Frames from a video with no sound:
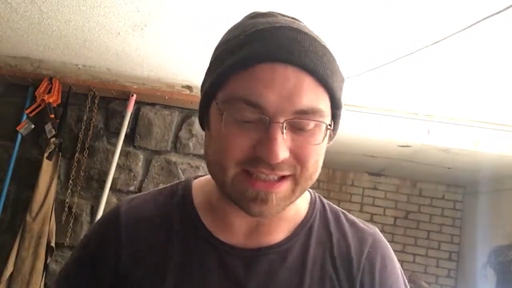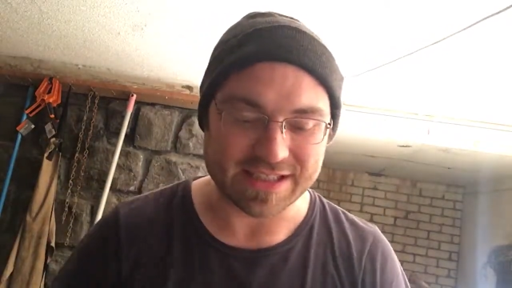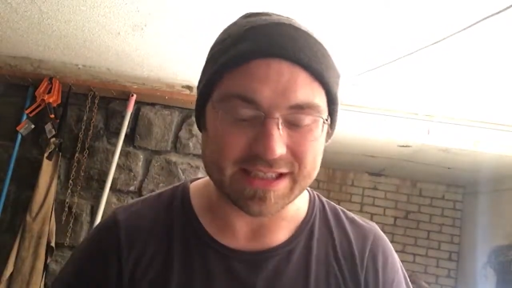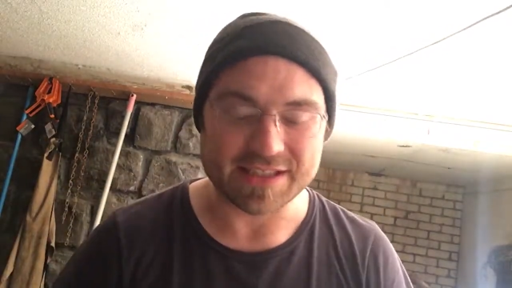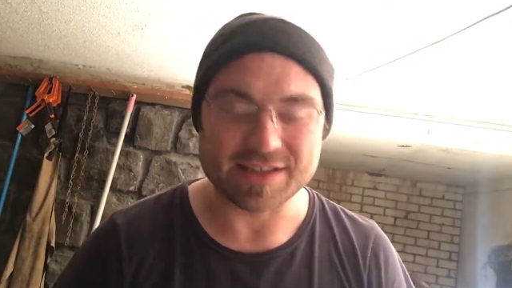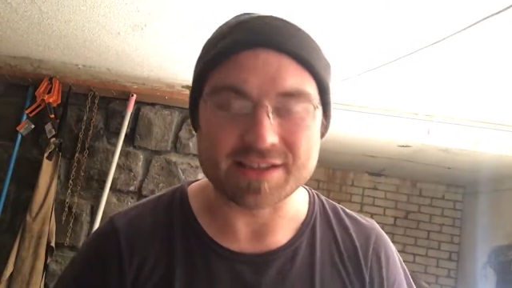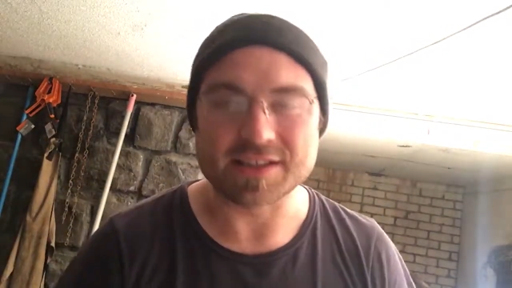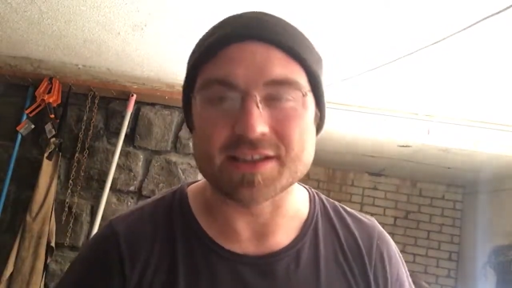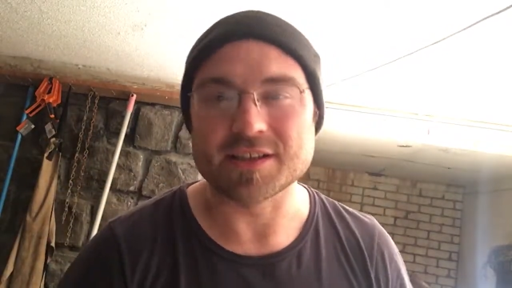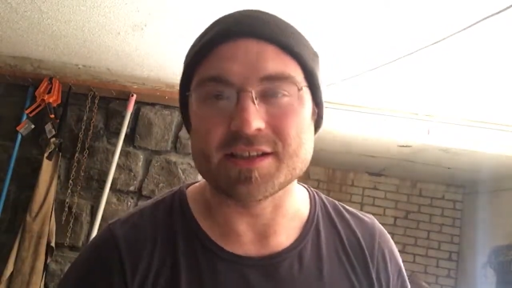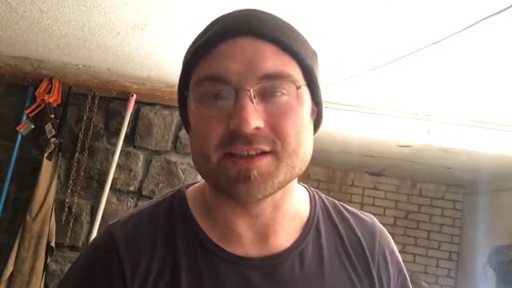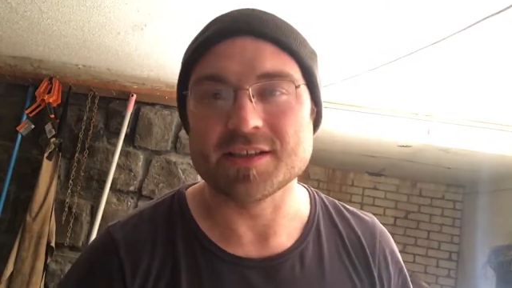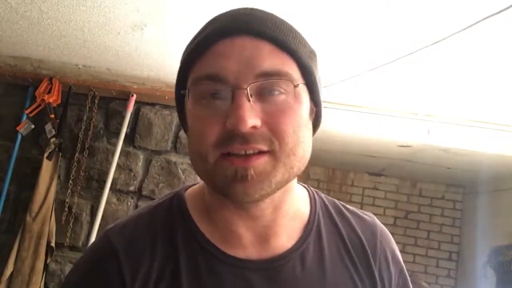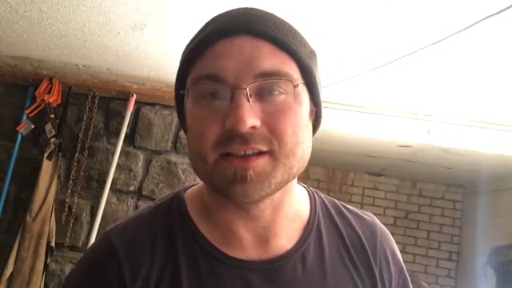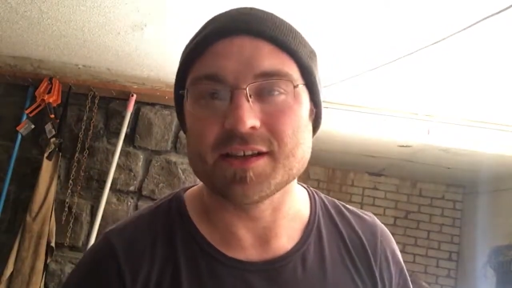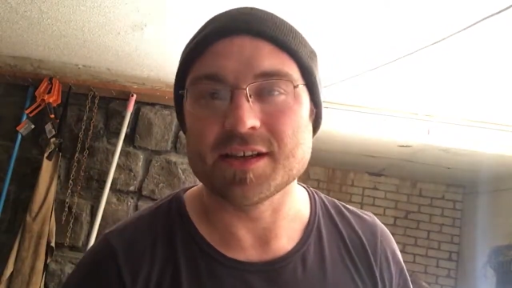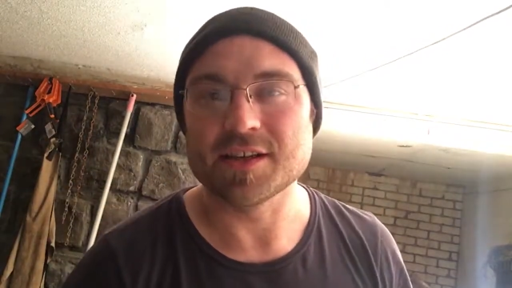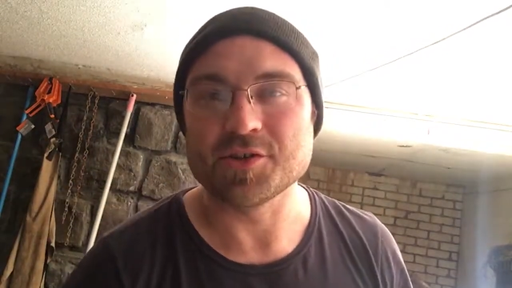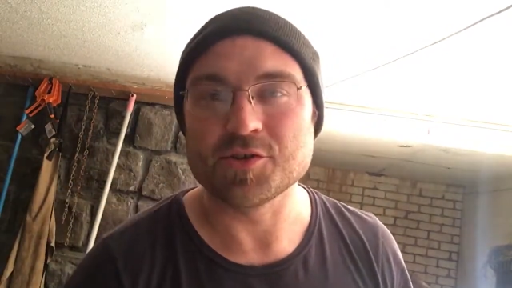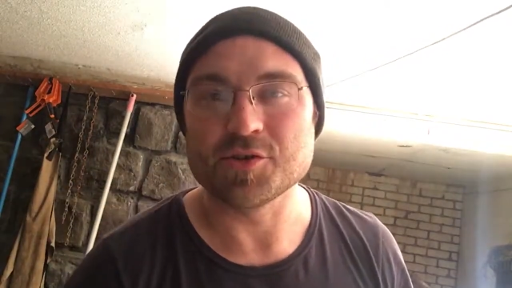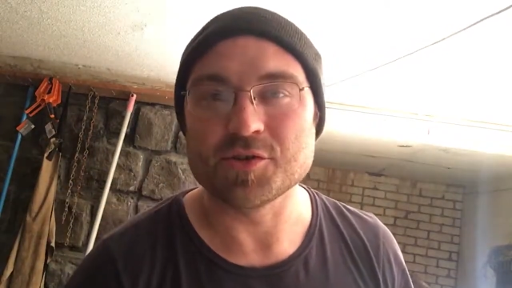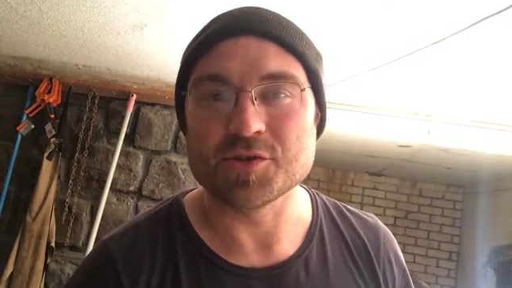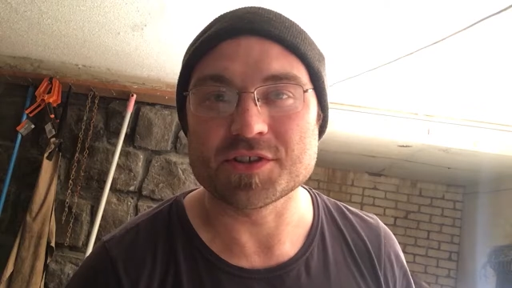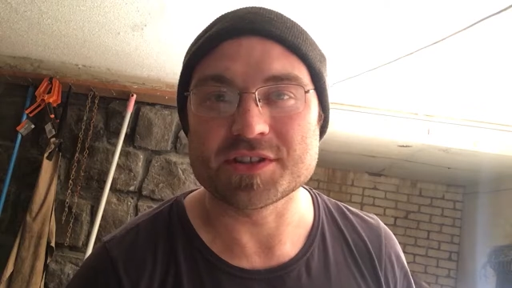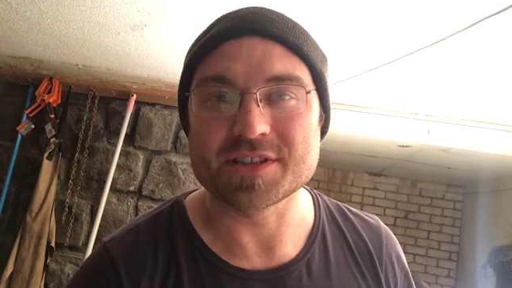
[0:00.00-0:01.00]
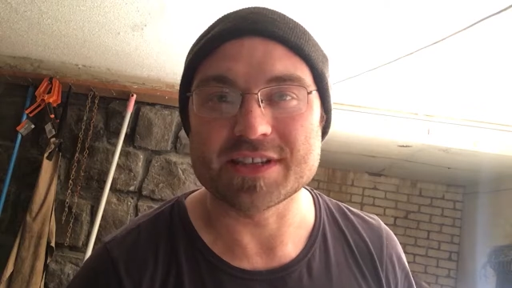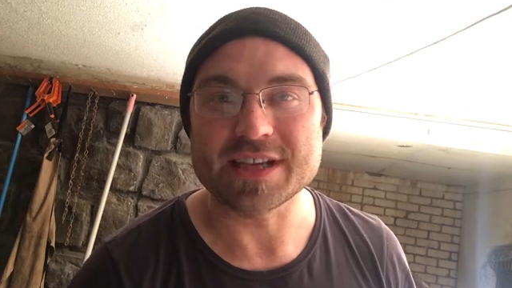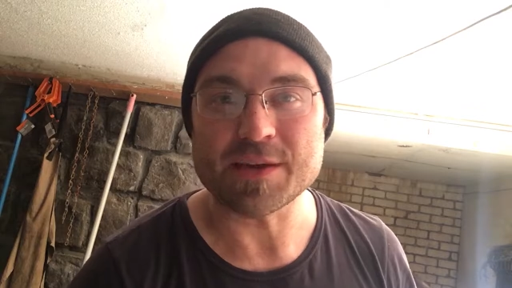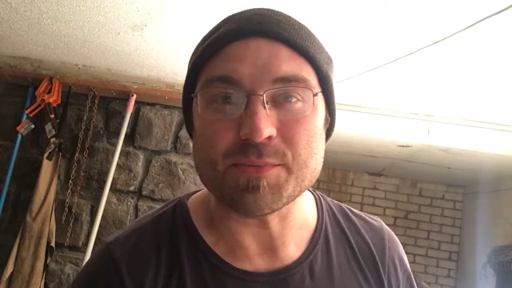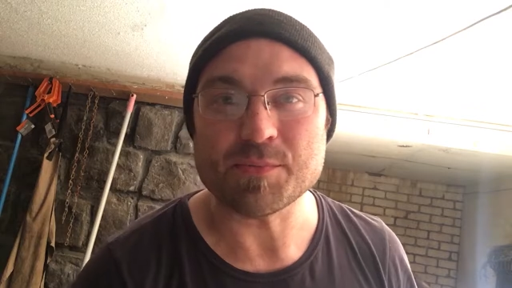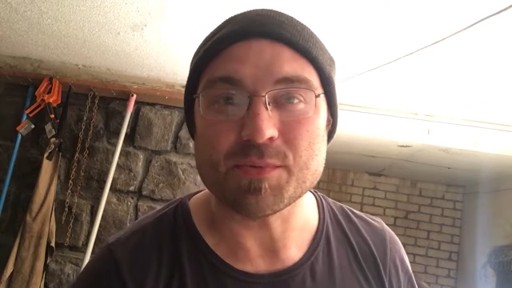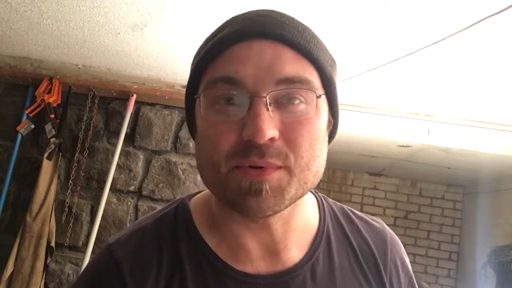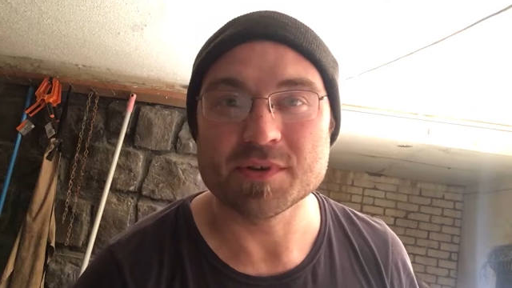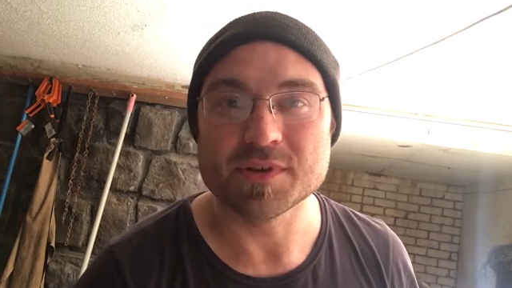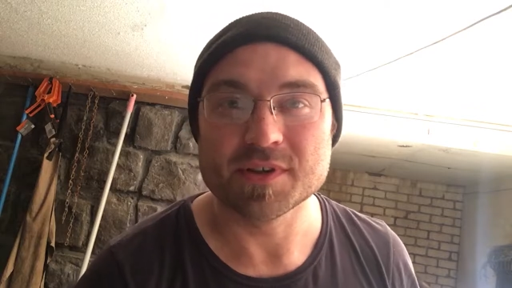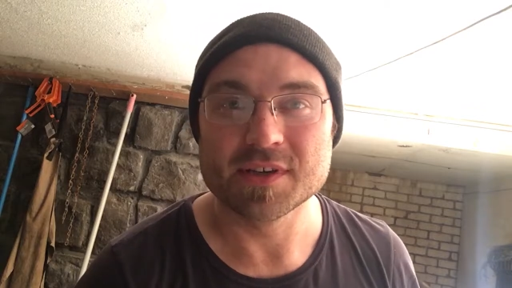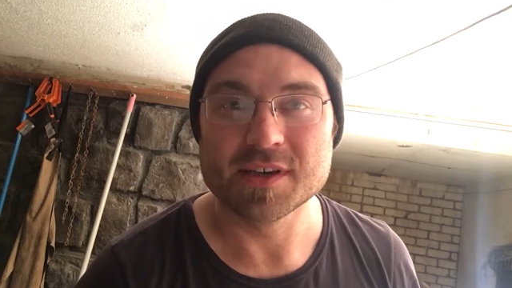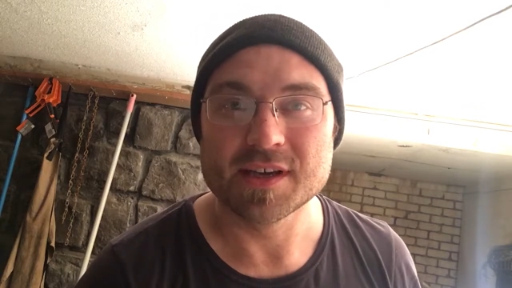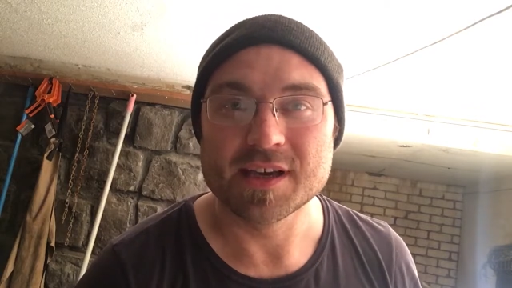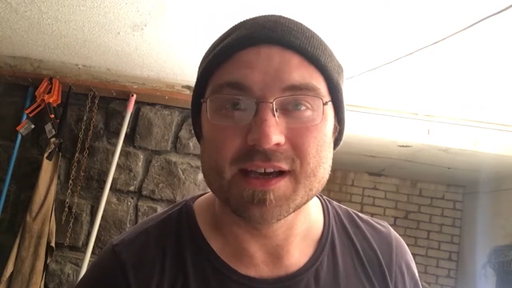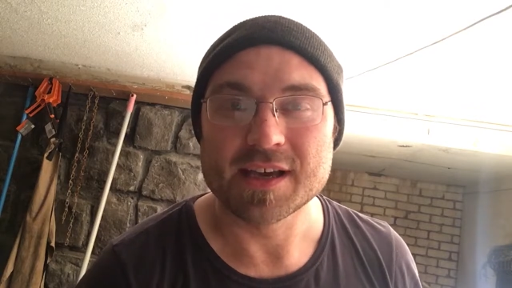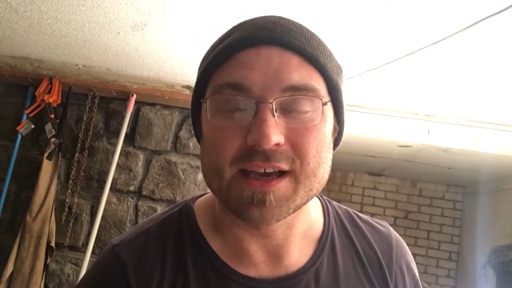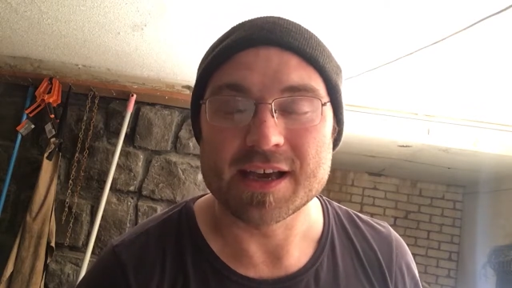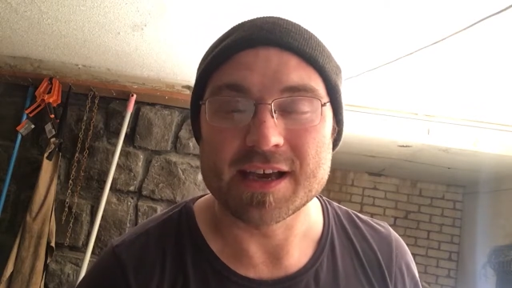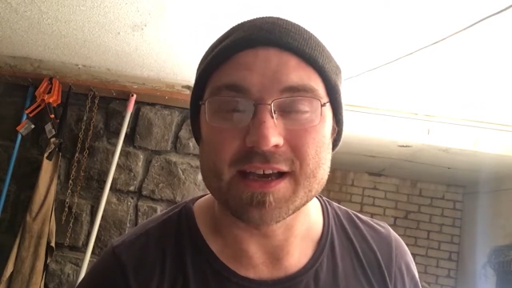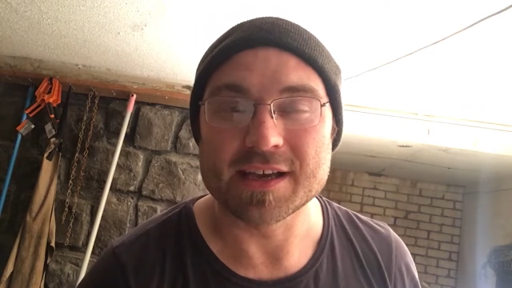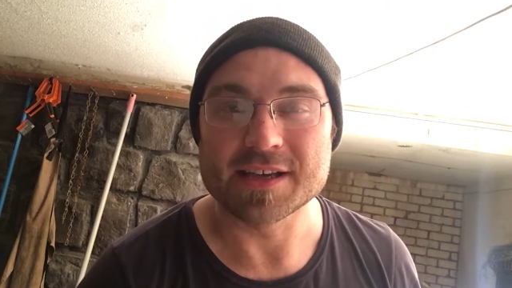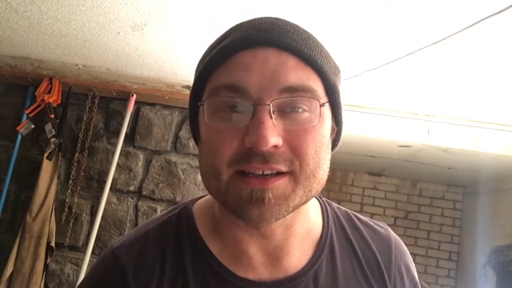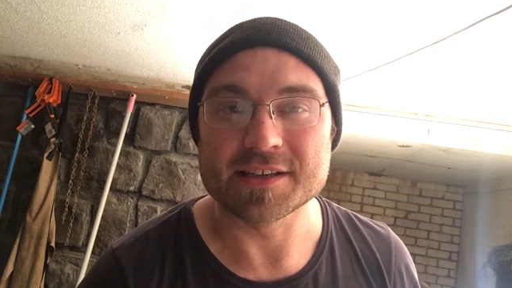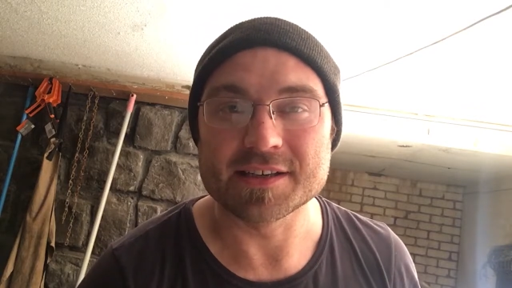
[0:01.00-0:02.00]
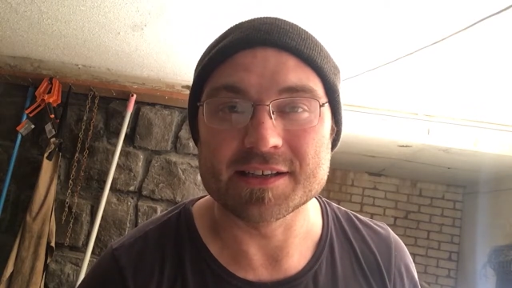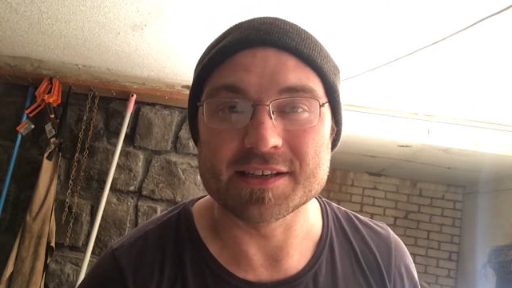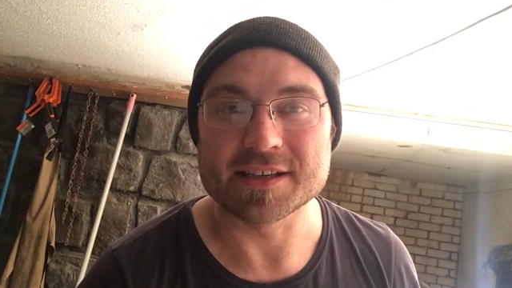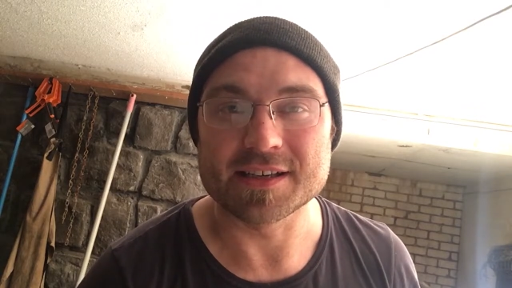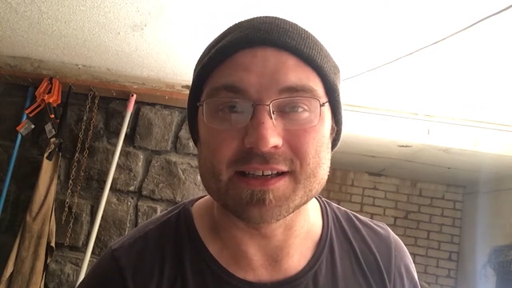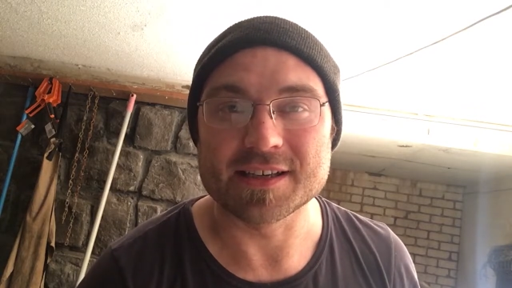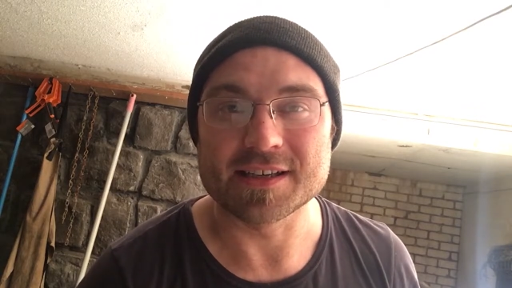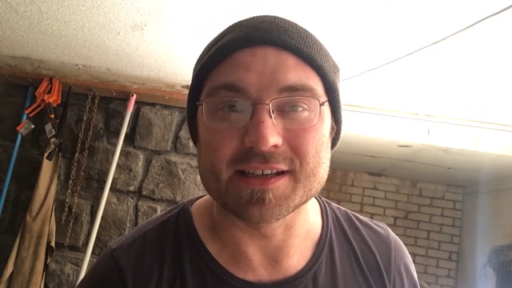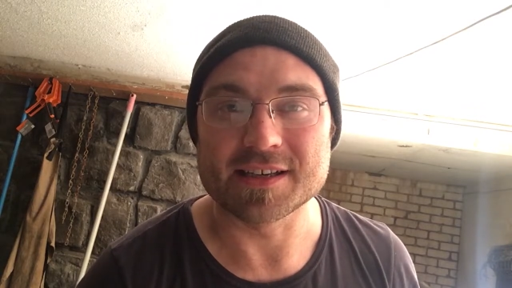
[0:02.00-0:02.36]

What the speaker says: a new step and